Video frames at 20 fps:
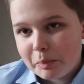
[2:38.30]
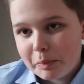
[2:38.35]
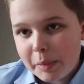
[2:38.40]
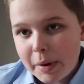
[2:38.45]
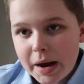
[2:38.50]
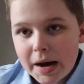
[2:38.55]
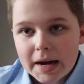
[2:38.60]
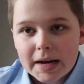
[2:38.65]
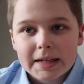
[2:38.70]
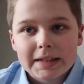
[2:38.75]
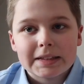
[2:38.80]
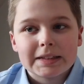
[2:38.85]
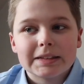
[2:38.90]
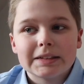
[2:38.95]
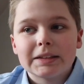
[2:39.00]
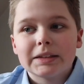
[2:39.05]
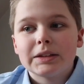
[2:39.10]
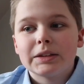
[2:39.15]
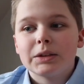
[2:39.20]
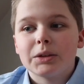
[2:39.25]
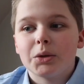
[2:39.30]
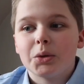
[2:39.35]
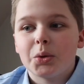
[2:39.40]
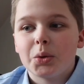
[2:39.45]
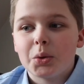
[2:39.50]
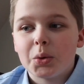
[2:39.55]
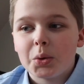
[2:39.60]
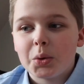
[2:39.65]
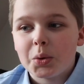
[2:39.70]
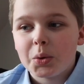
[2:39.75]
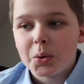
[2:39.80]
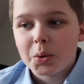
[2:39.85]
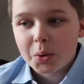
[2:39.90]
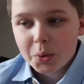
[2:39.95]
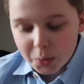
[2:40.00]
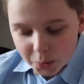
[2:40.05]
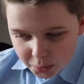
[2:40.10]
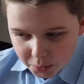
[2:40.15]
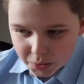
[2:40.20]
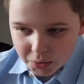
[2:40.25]

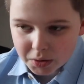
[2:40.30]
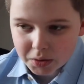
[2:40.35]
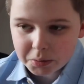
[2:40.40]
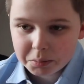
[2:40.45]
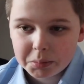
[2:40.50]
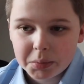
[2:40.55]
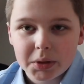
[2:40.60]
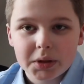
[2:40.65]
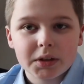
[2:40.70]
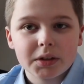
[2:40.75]
visit.It,